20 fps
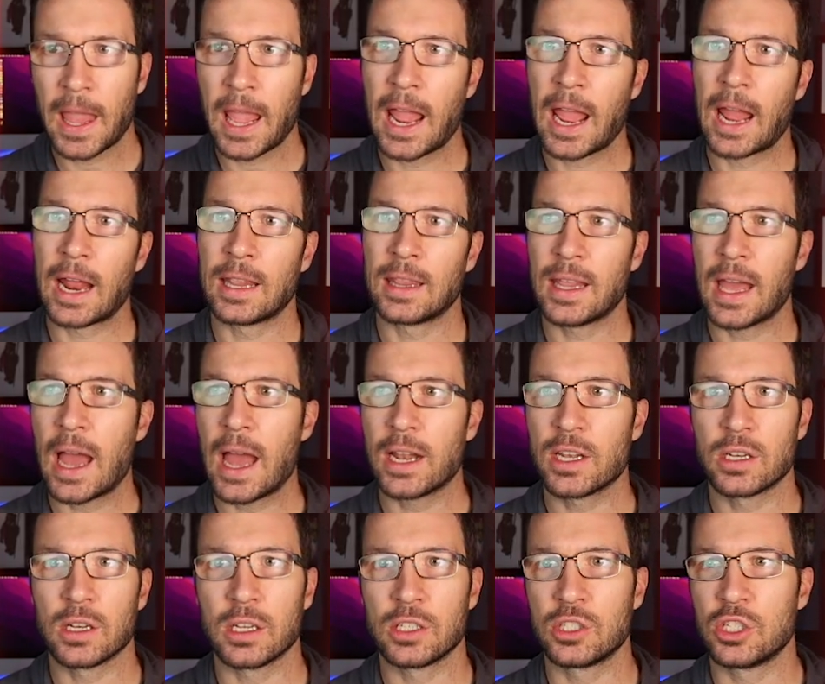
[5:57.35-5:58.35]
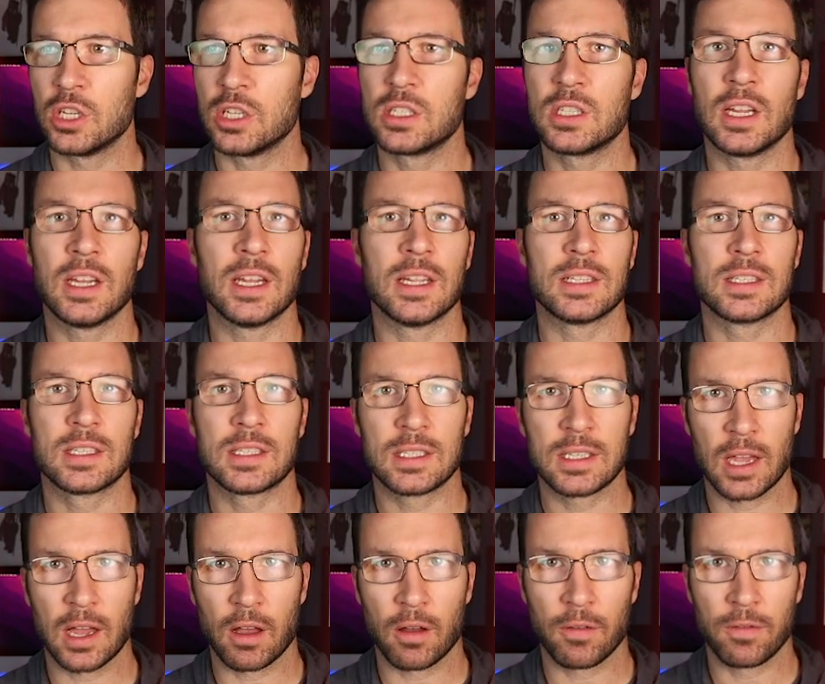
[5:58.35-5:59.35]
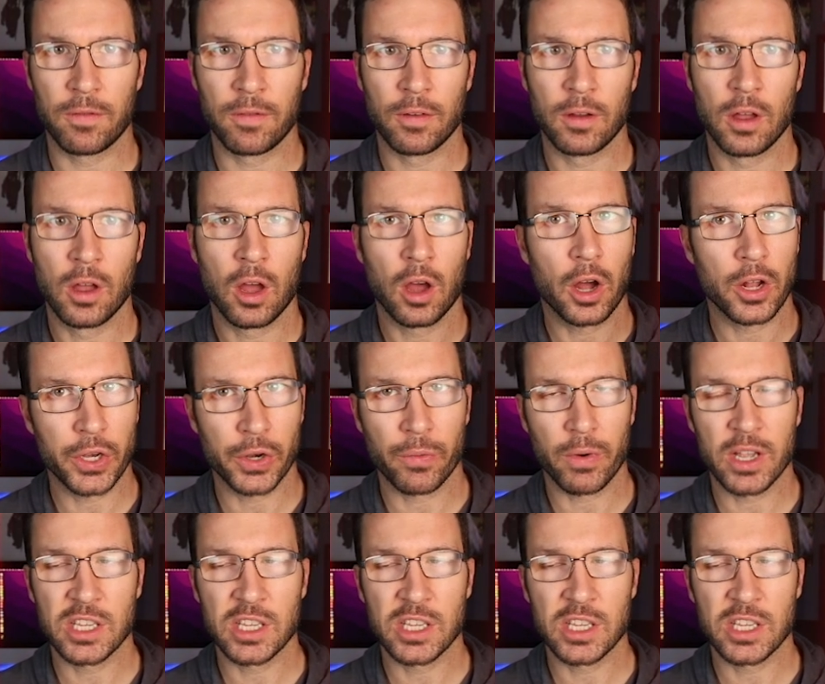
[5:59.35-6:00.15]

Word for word: and that just in itself on your